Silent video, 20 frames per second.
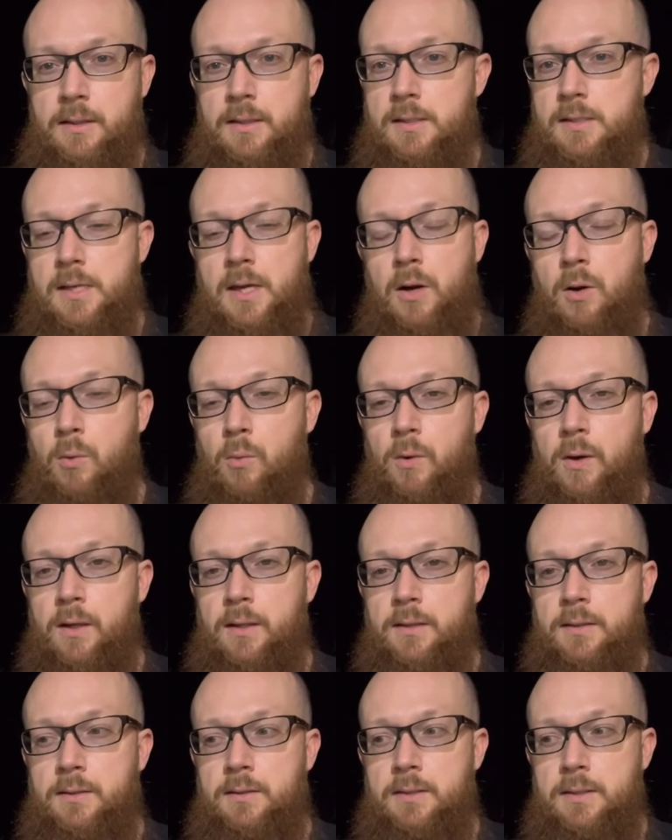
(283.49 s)
because I don't
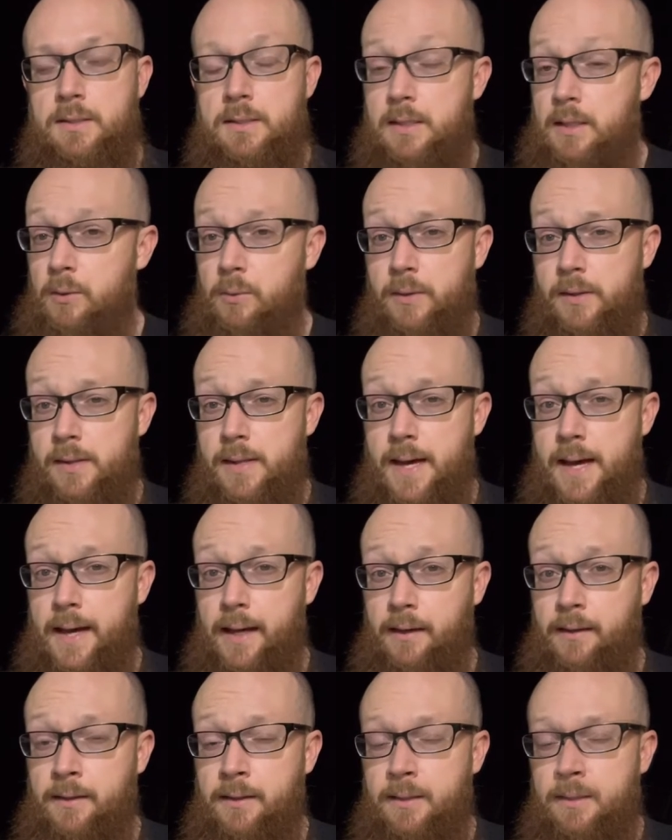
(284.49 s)
want to deal with that.